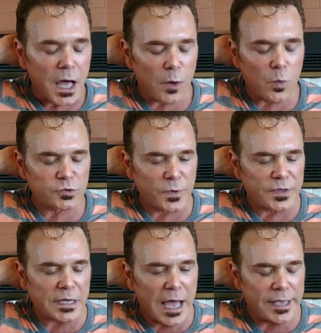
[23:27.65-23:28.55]
I worked
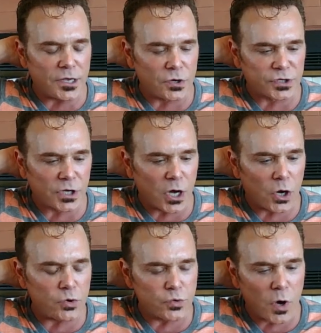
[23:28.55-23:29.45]
with a guy years
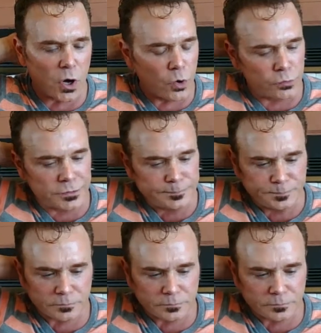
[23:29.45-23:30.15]
ago who owned